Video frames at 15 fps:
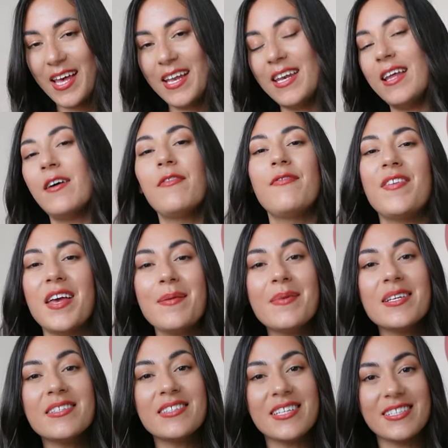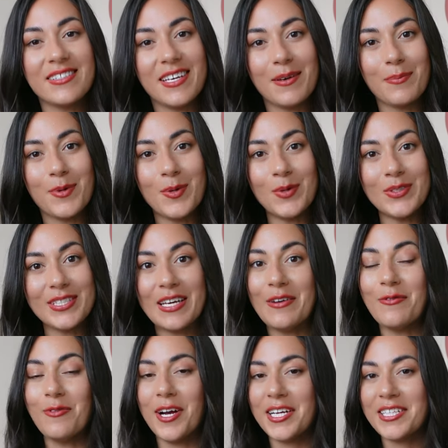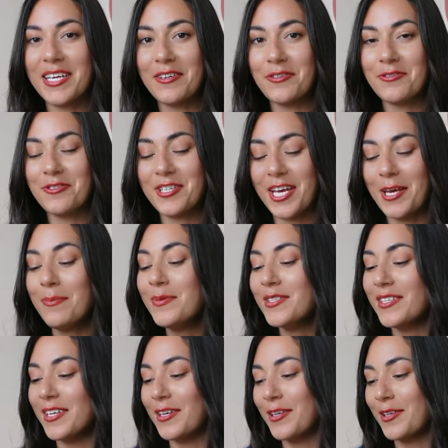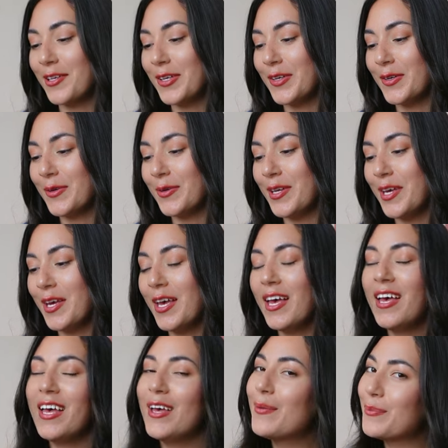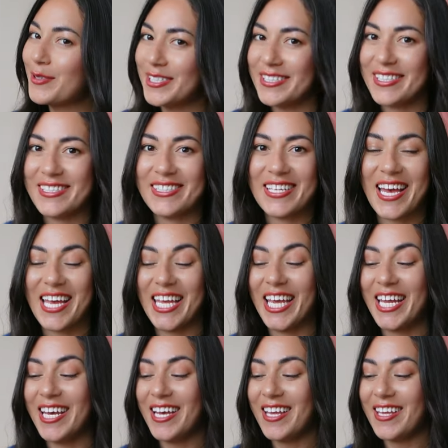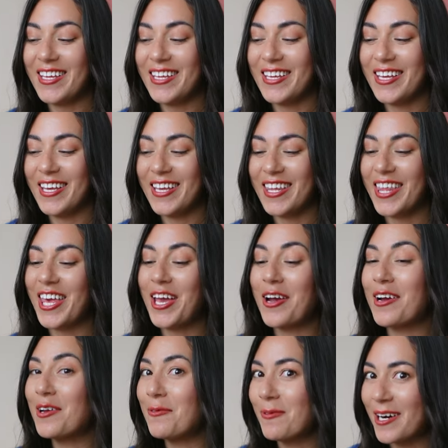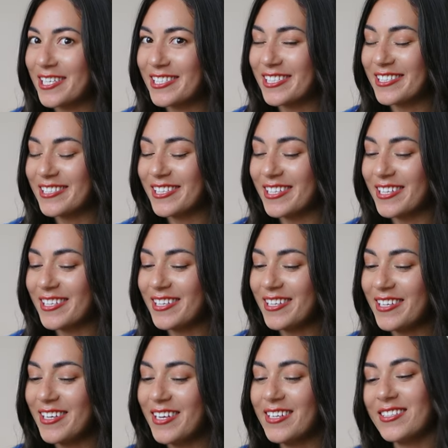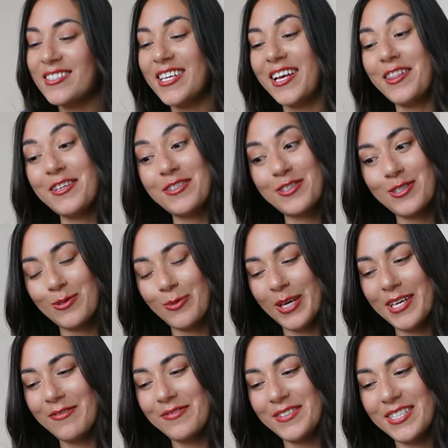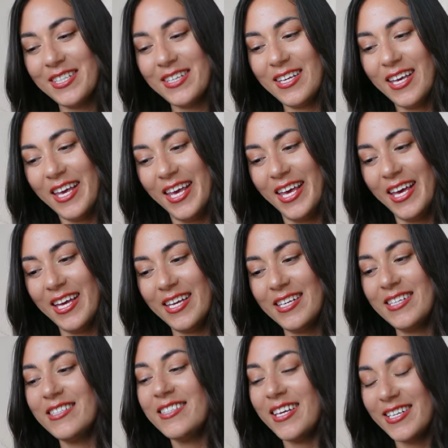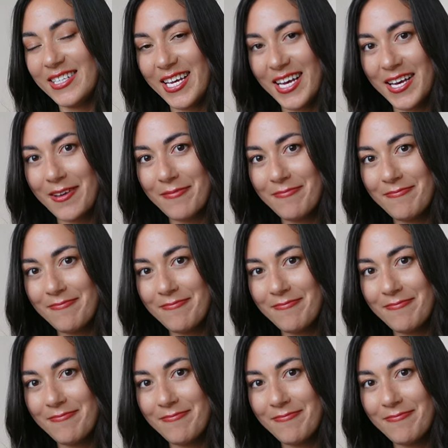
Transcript: Now, famous examples of rectangle shapes include Princess Diana, Kerry Washington, Taylor Swift, and Zendaya.